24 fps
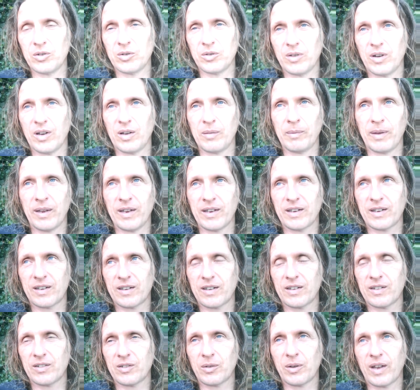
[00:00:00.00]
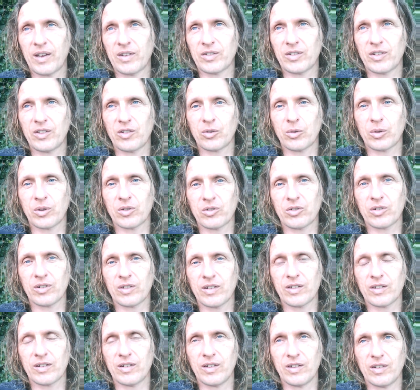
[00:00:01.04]
do I make do I ask these
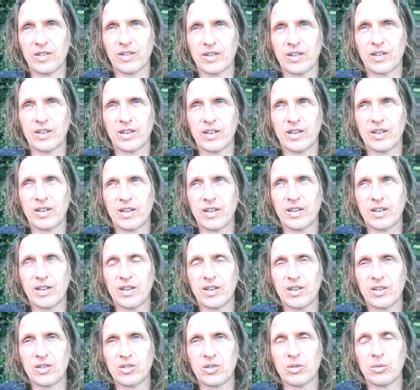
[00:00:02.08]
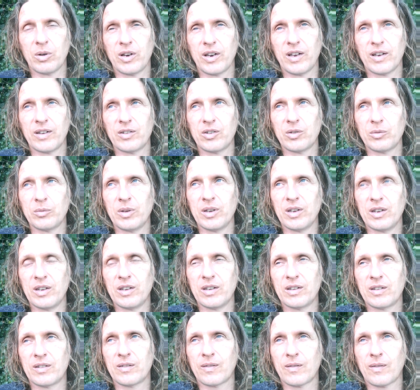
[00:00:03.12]
questions? These to what end do
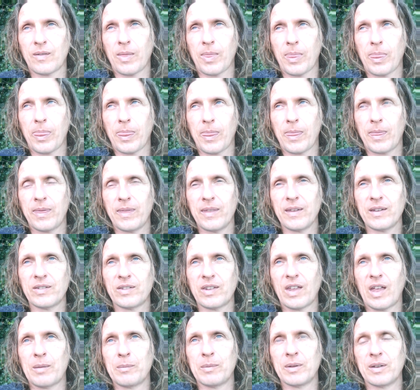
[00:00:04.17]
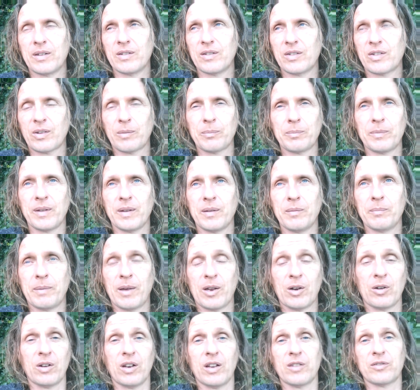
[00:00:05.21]
we examine something
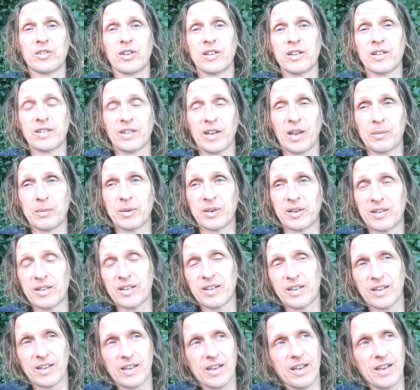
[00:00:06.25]
better left unexamined?